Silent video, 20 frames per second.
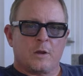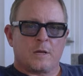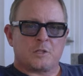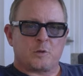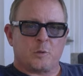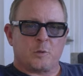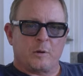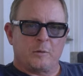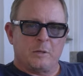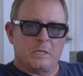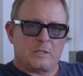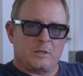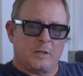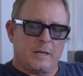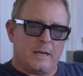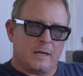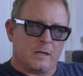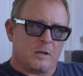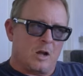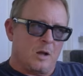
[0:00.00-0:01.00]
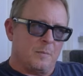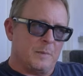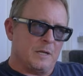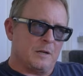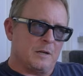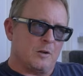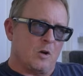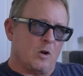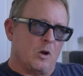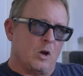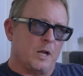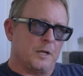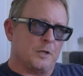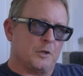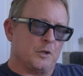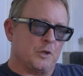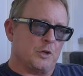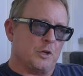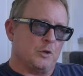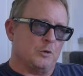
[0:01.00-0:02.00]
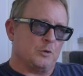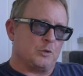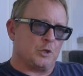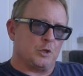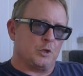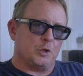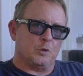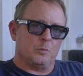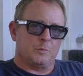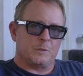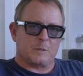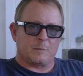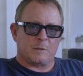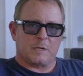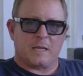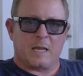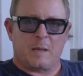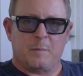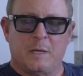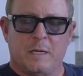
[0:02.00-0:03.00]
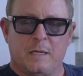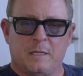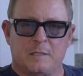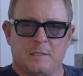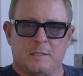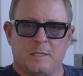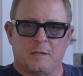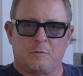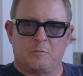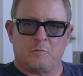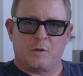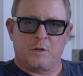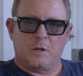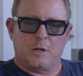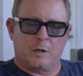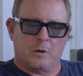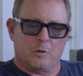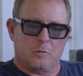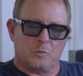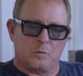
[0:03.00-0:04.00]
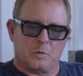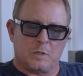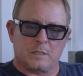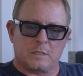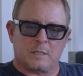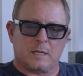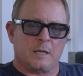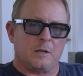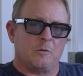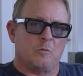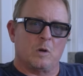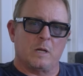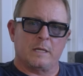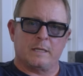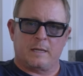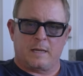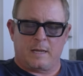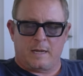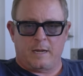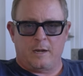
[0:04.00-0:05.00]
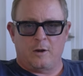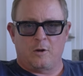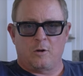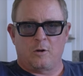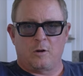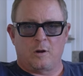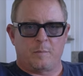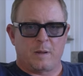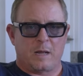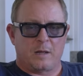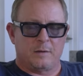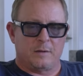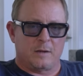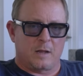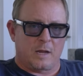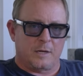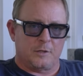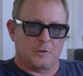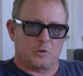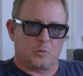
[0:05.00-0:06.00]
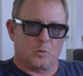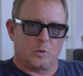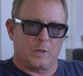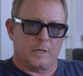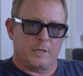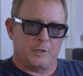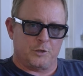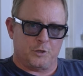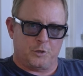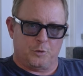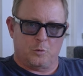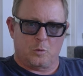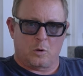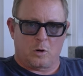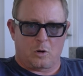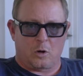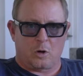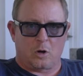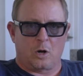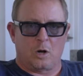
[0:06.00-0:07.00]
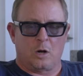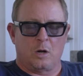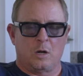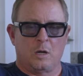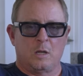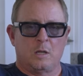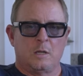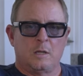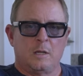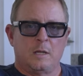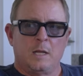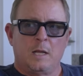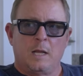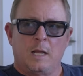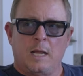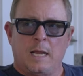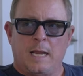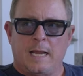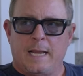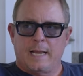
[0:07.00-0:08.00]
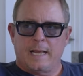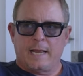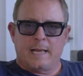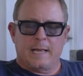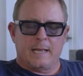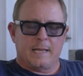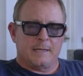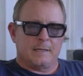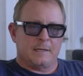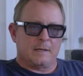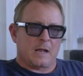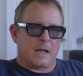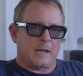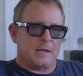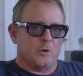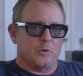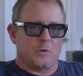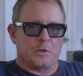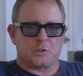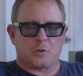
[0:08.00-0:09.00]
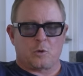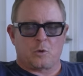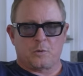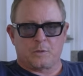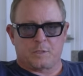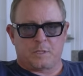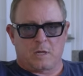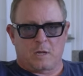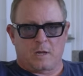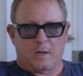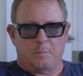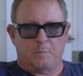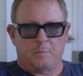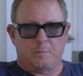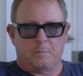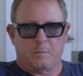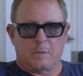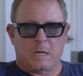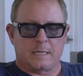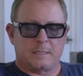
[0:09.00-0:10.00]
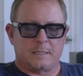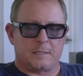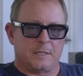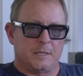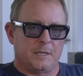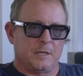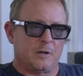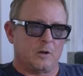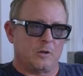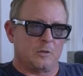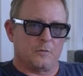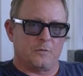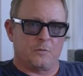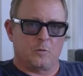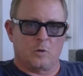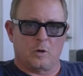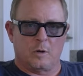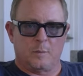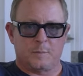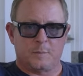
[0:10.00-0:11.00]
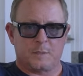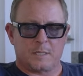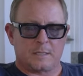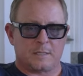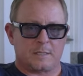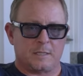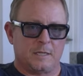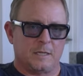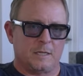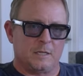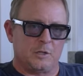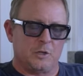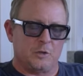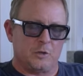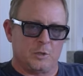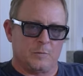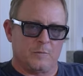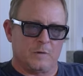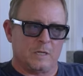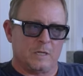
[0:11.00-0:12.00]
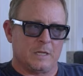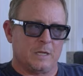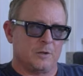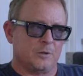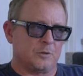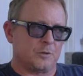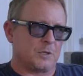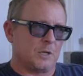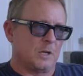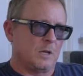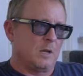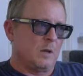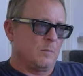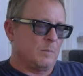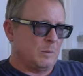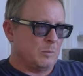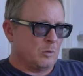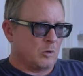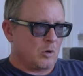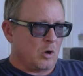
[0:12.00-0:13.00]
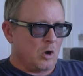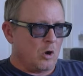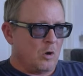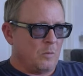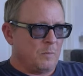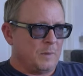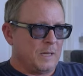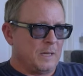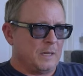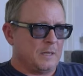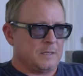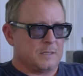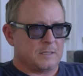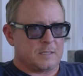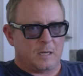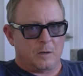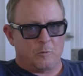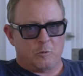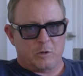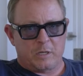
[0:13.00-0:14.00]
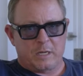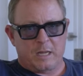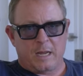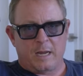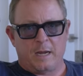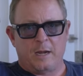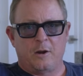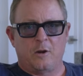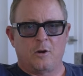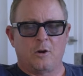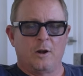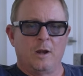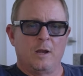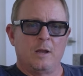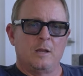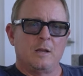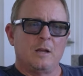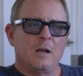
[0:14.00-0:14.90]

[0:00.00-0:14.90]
Okay, so I recently had a comment on YouTube. Somebody came in and said, you know, does anyone care about 922R? And I hear this all the time. I see it on the forums. I see it in YouTube videos. People call me, does anyone care?